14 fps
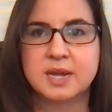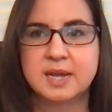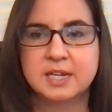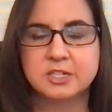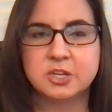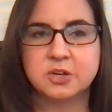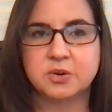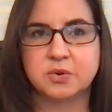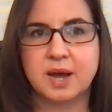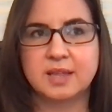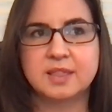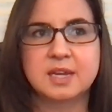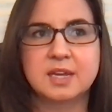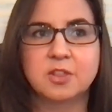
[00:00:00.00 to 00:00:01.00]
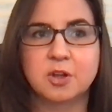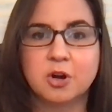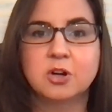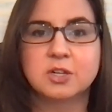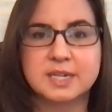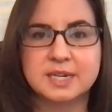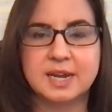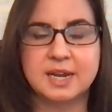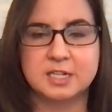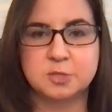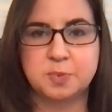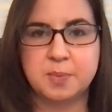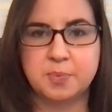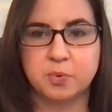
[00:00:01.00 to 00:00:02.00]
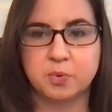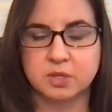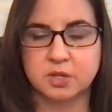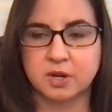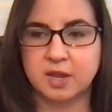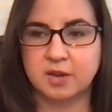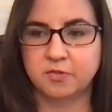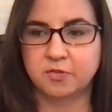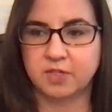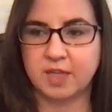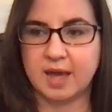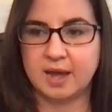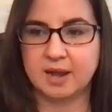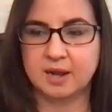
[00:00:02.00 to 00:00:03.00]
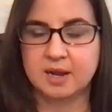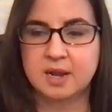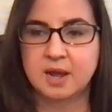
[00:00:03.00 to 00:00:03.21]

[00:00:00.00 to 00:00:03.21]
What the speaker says: And so I think in the early days, people were looking for that.